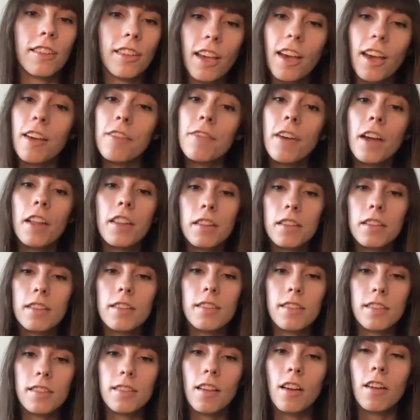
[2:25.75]
Yeah, I found
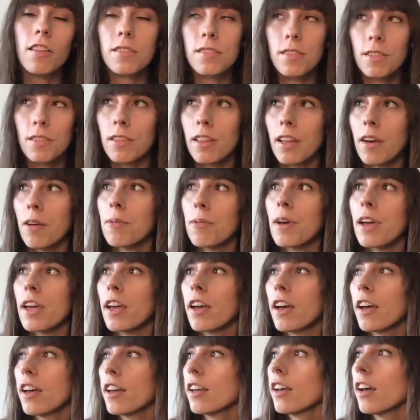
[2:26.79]
it also that way.
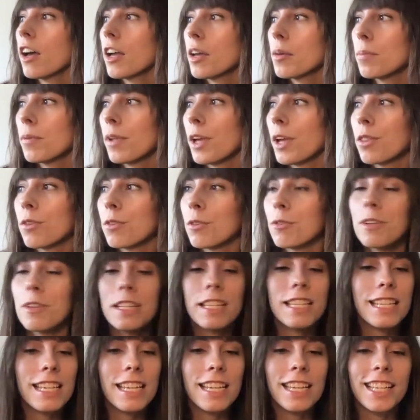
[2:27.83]
I applied through
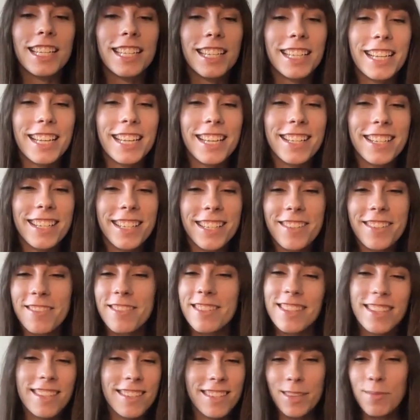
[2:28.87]
Indeed, and it
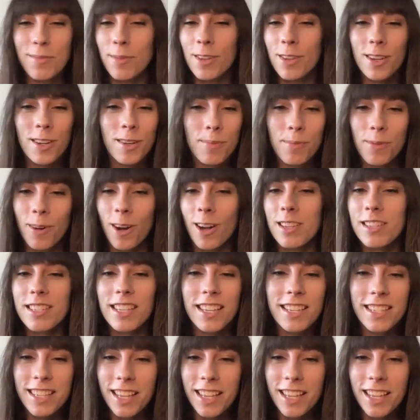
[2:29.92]
was a similar process.